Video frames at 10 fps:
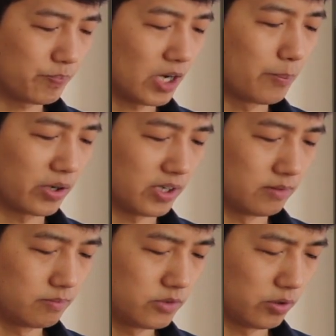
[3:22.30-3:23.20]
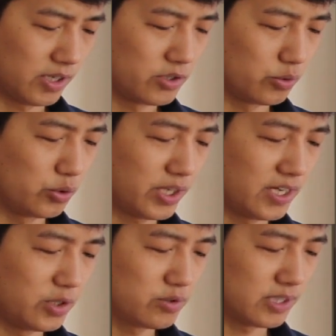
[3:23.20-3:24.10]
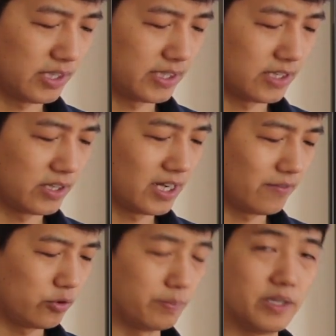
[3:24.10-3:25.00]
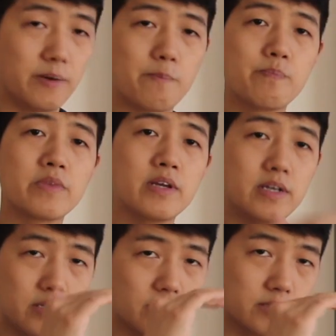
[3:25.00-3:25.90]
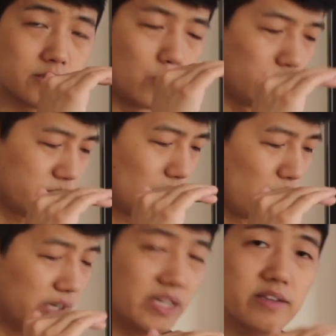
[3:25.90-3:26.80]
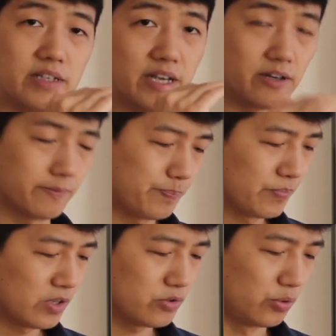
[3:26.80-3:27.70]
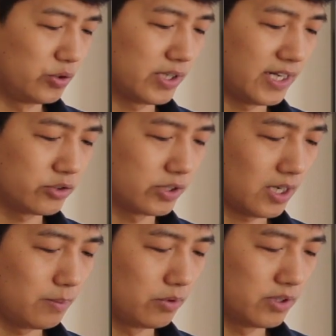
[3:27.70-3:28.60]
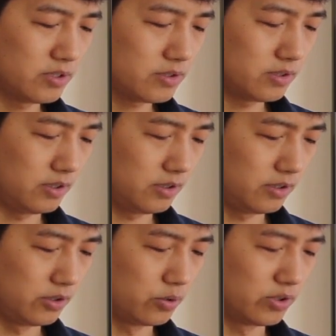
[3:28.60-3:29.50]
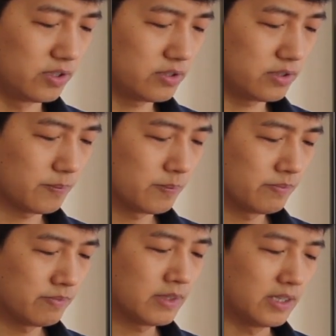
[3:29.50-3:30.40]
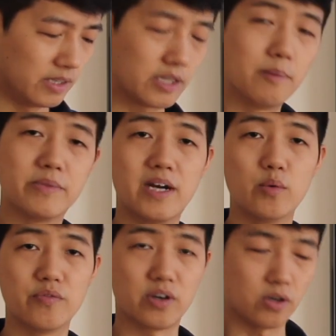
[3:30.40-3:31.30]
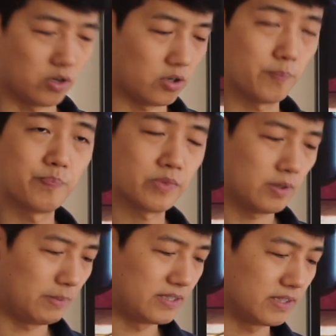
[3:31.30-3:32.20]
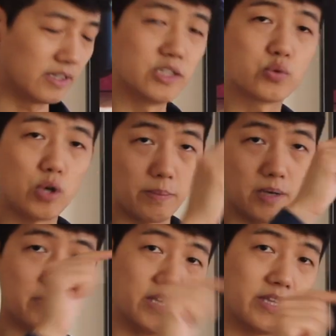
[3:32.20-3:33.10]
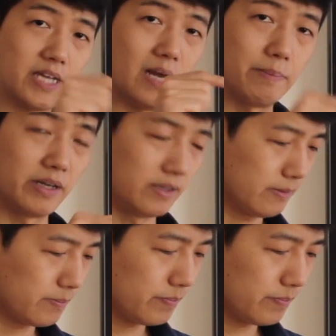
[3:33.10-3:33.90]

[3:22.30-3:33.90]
uppercut, okay? So you can't use it like that. They have to be somewhat in the air. So you can actually combo this into this and come down with the claw, basically swipe up and then tapping it.